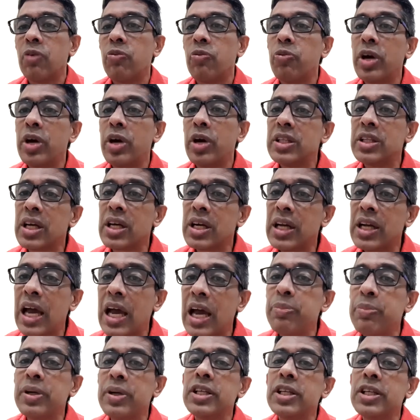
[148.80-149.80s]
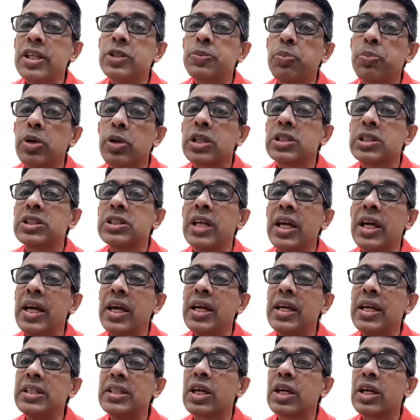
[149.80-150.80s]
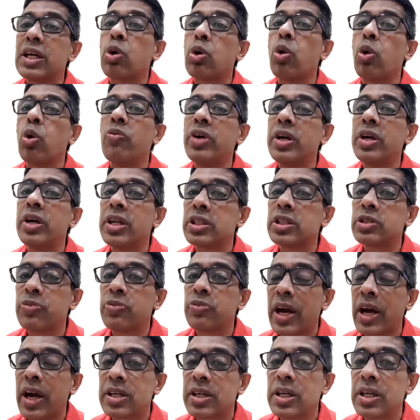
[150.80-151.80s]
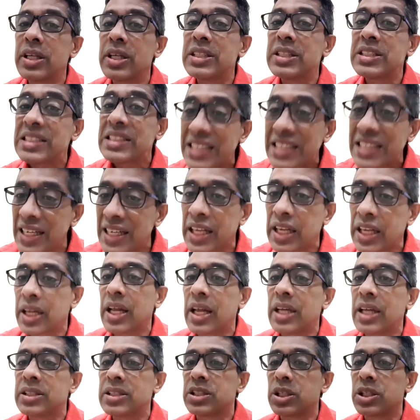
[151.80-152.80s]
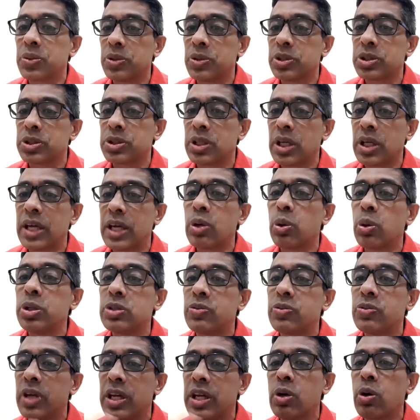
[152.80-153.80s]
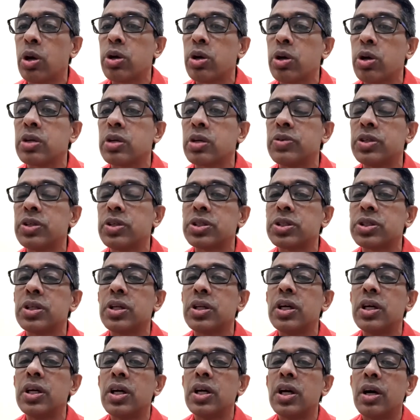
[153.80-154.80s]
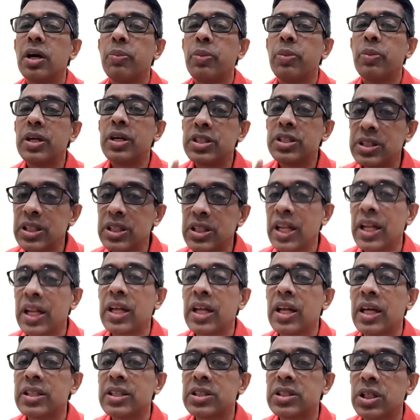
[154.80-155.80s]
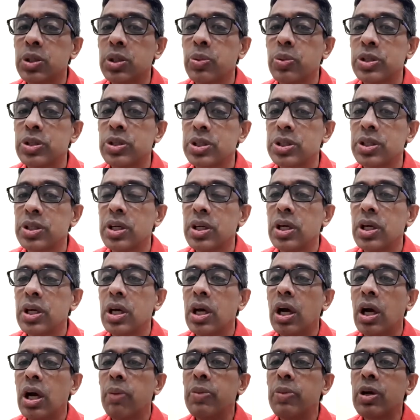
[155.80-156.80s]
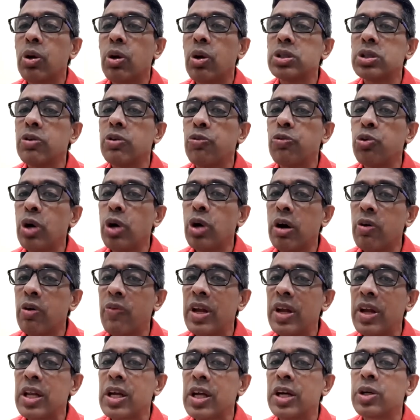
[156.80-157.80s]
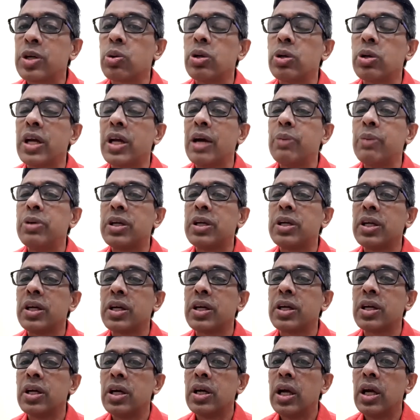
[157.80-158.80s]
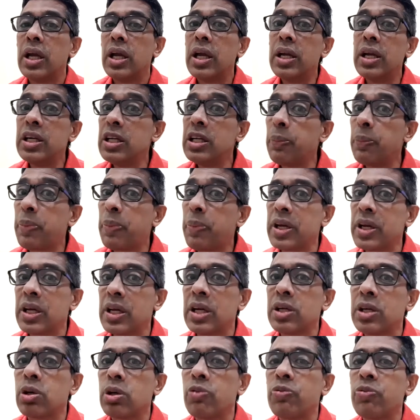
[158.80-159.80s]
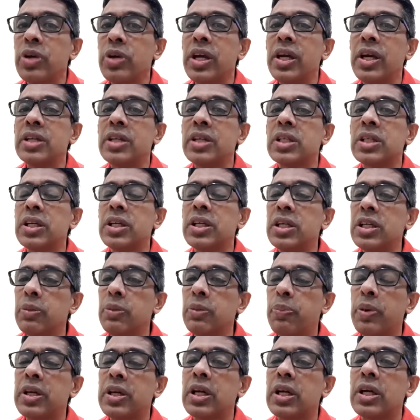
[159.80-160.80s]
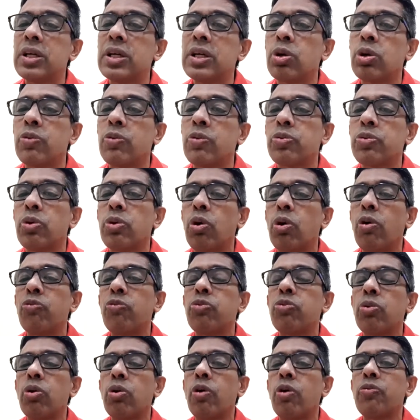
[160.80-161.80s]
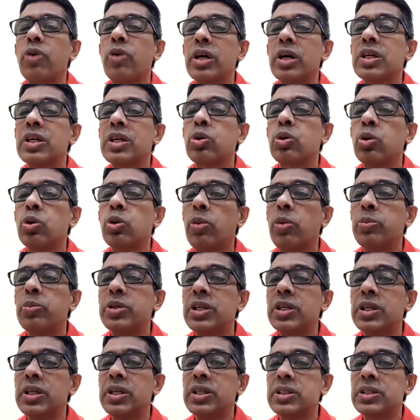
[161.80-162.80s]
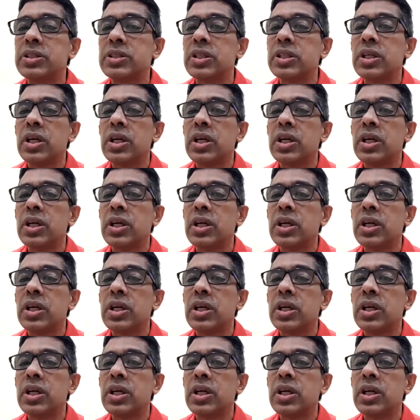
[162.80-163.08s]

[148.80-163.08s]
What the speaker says: Whether diabetes per se is a COVID risk factor is still an unanswered question. I know it's very controversial, but it's still an unanswered question. Because if you are a well-controlled diabetic, independent of age and independent of other comorbidities